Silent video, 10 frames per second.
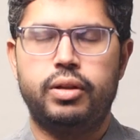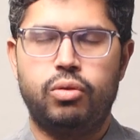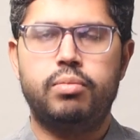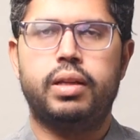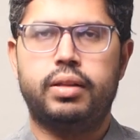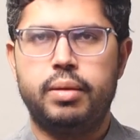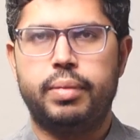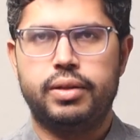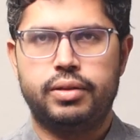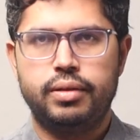into a monthly
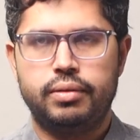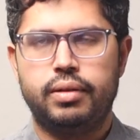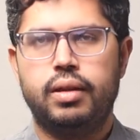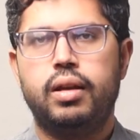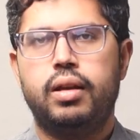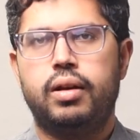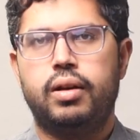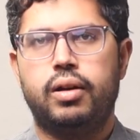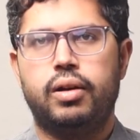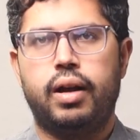pension,
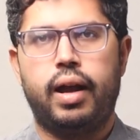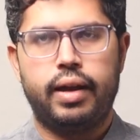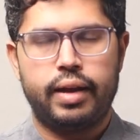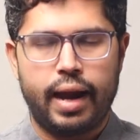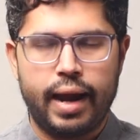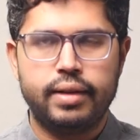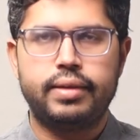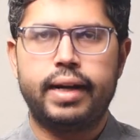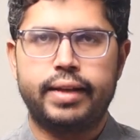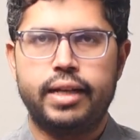
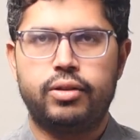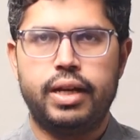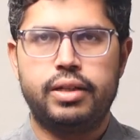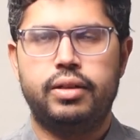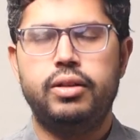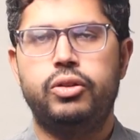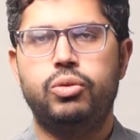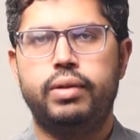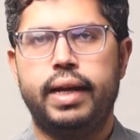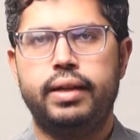at that calculation,
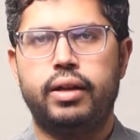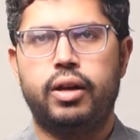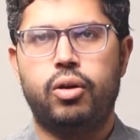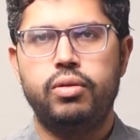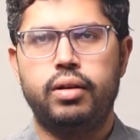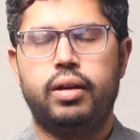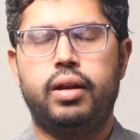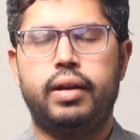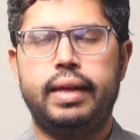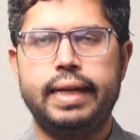you get around
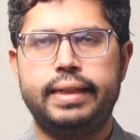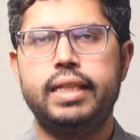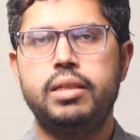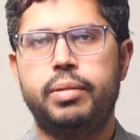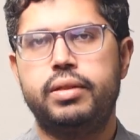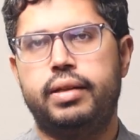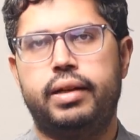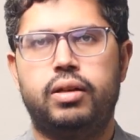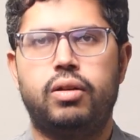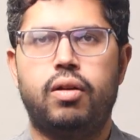
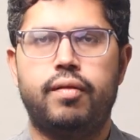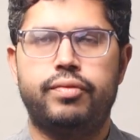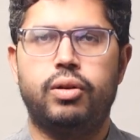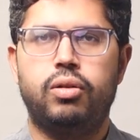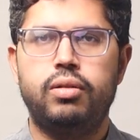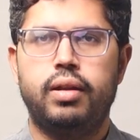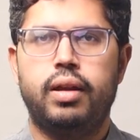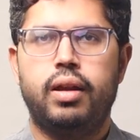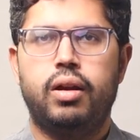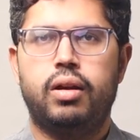18% of your
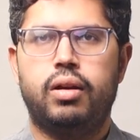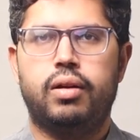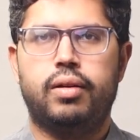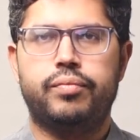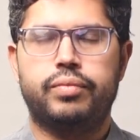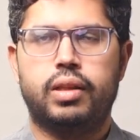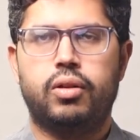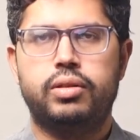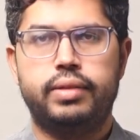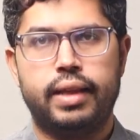
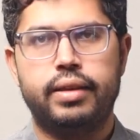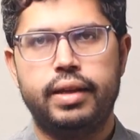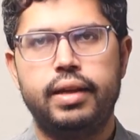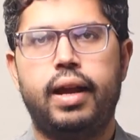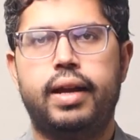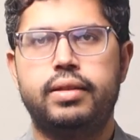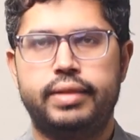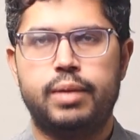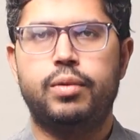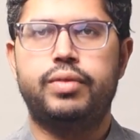salary at the
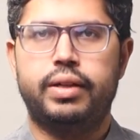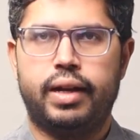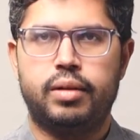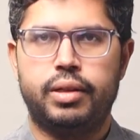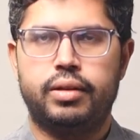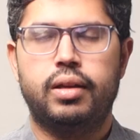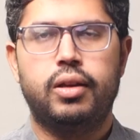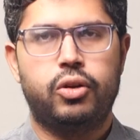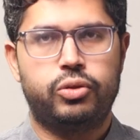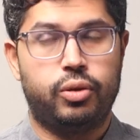time of retirement.
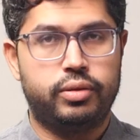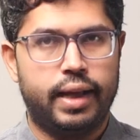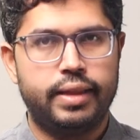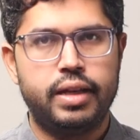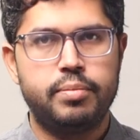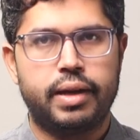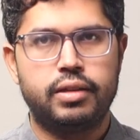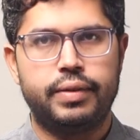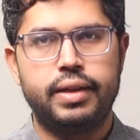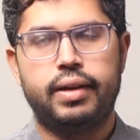So your salary, by
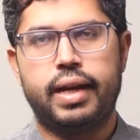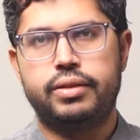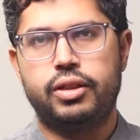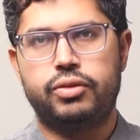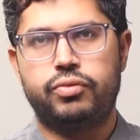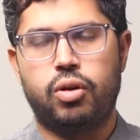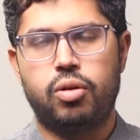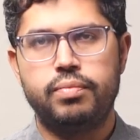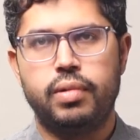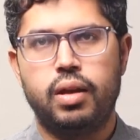the way, rises
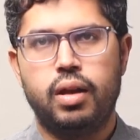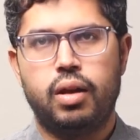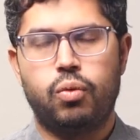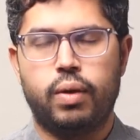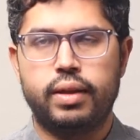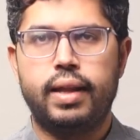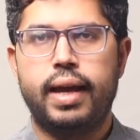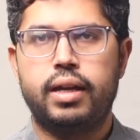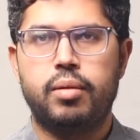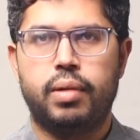from 1
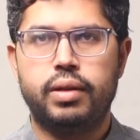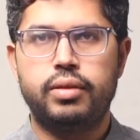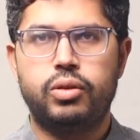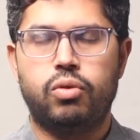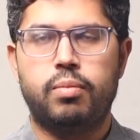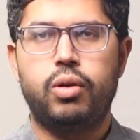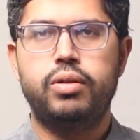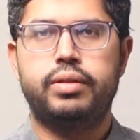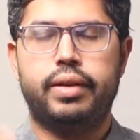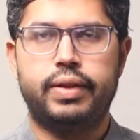lakh a month to
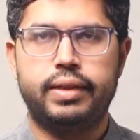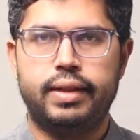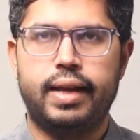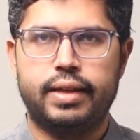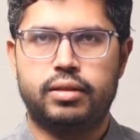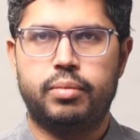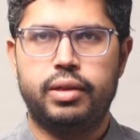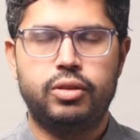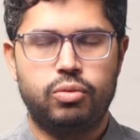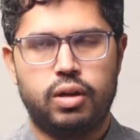about 17 lakhs a
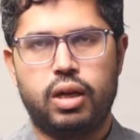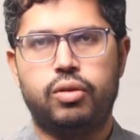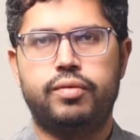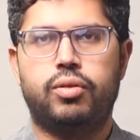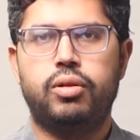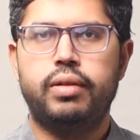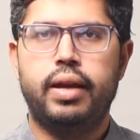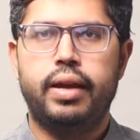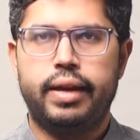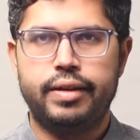month to account for
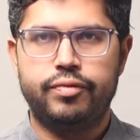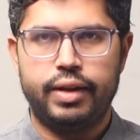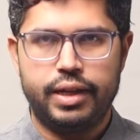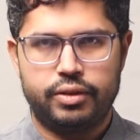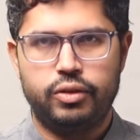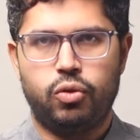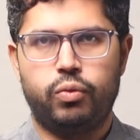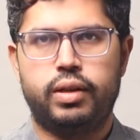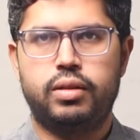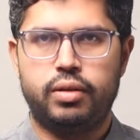inflation
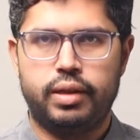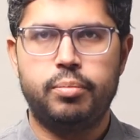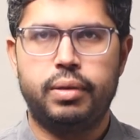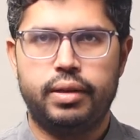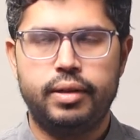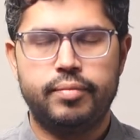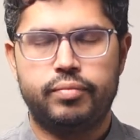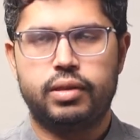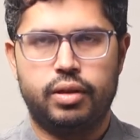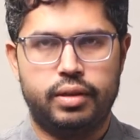over a 30-year
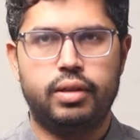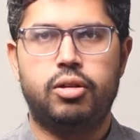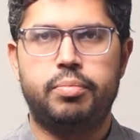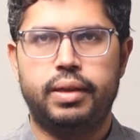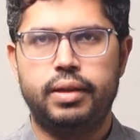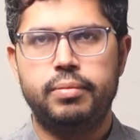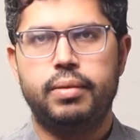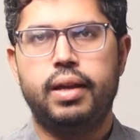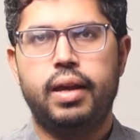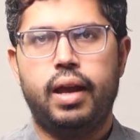period.
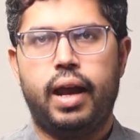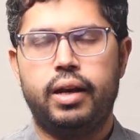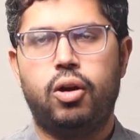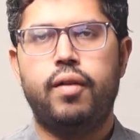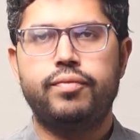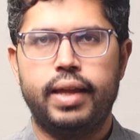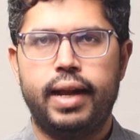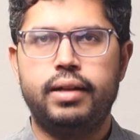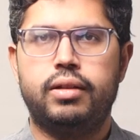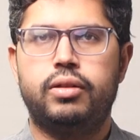And of
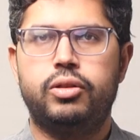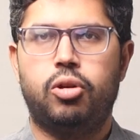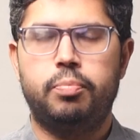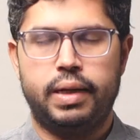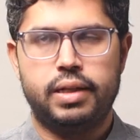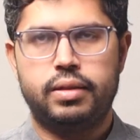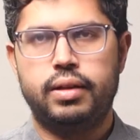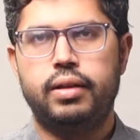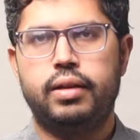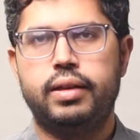that, your
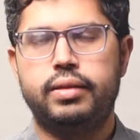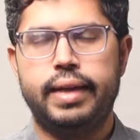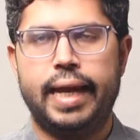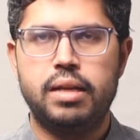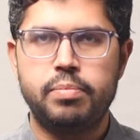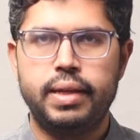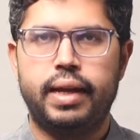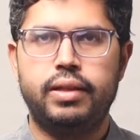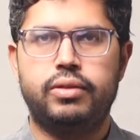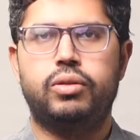pension in the
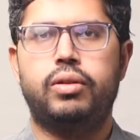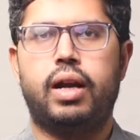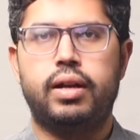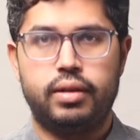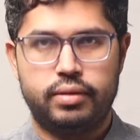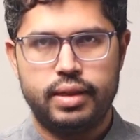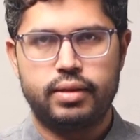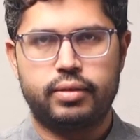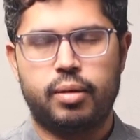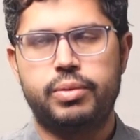NPS under
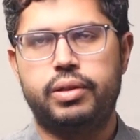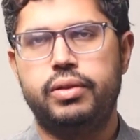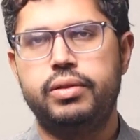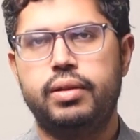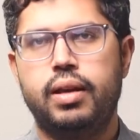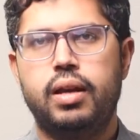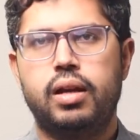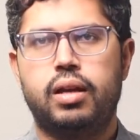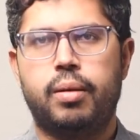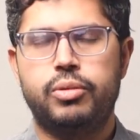these assumptions
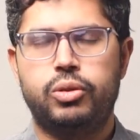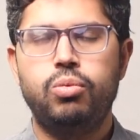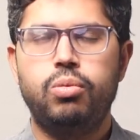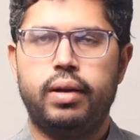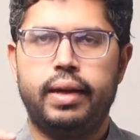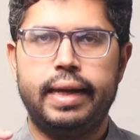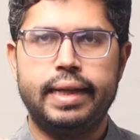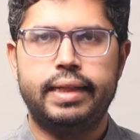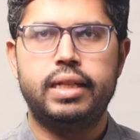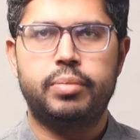comes to
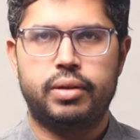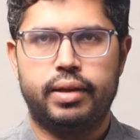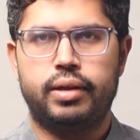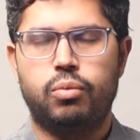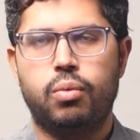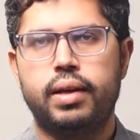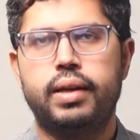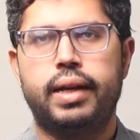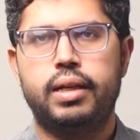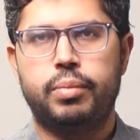18%,
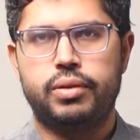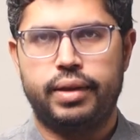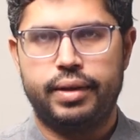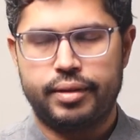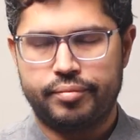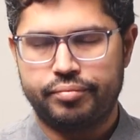18%.